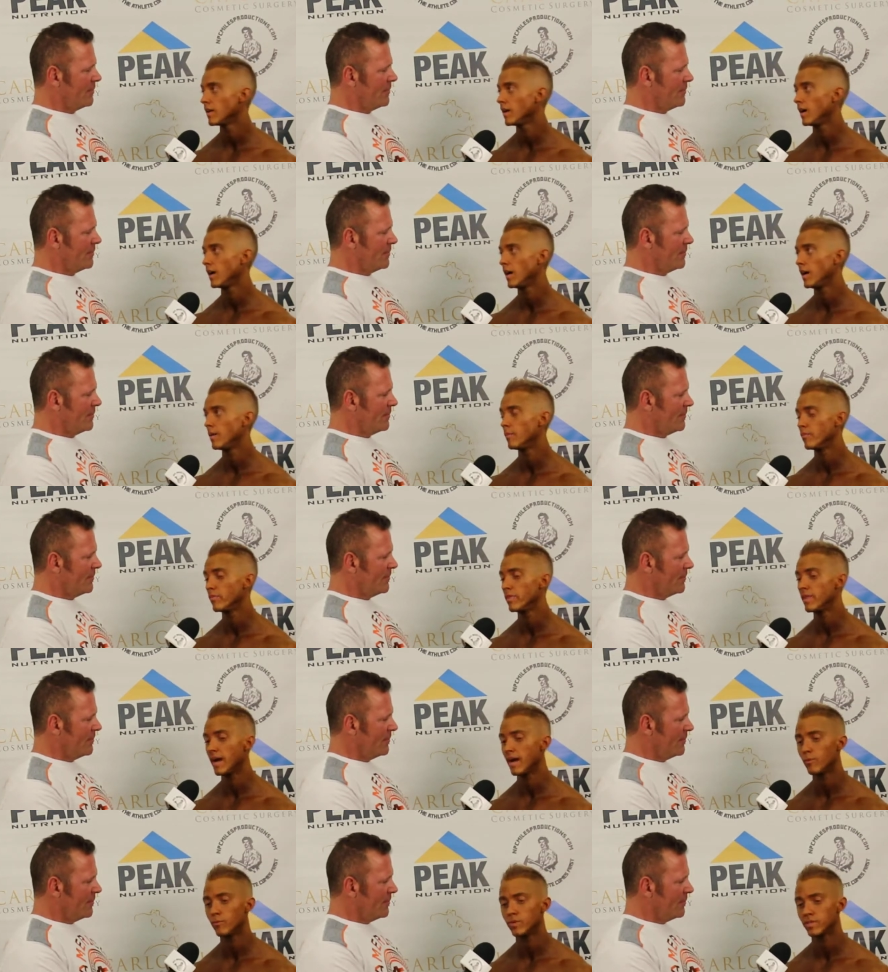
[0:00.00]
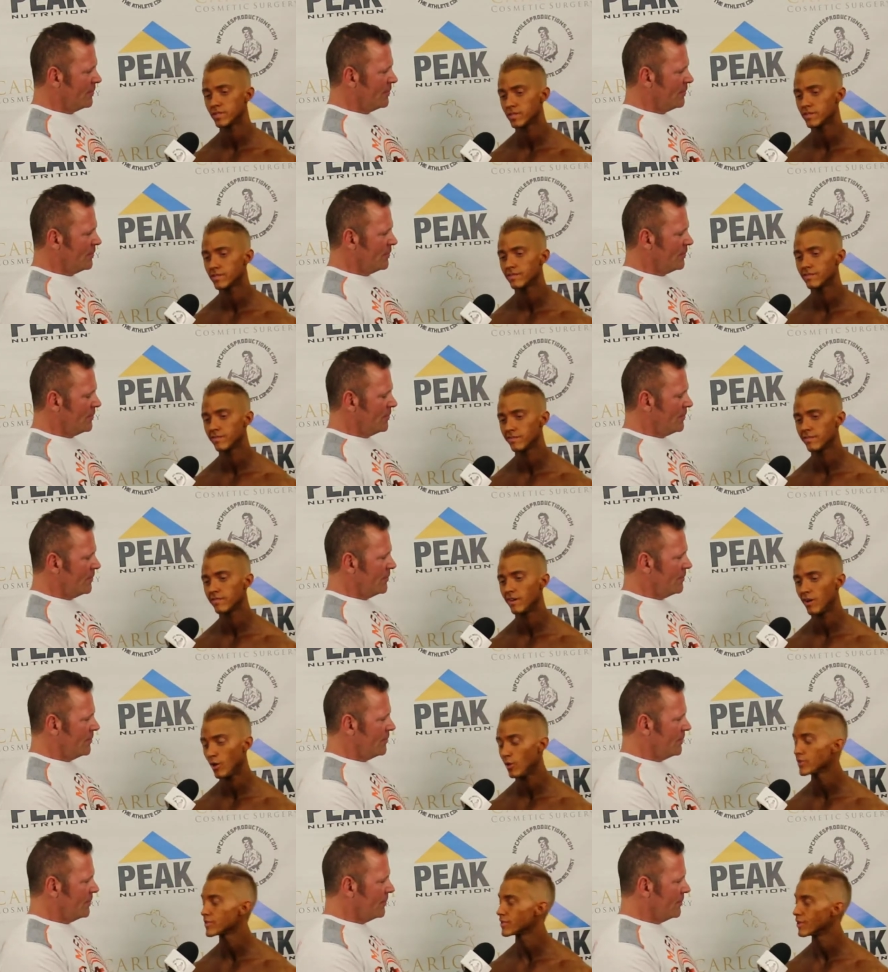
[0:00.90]
Speaker 1: Um, that was
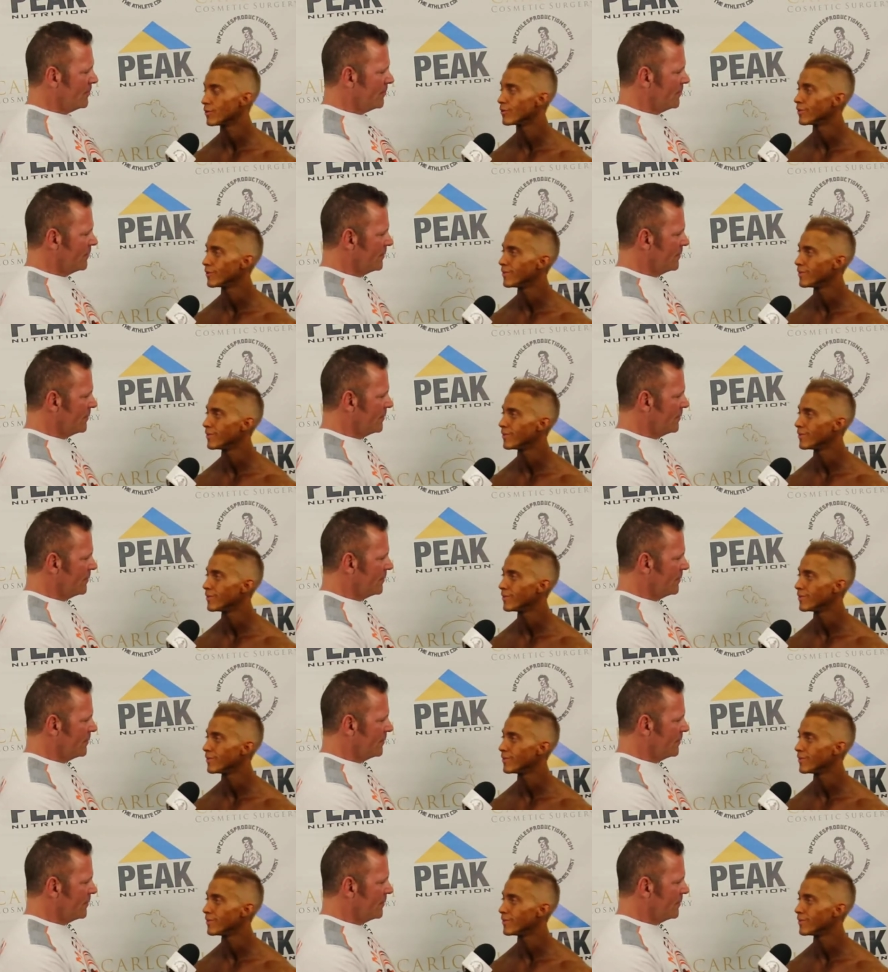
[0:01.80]
also the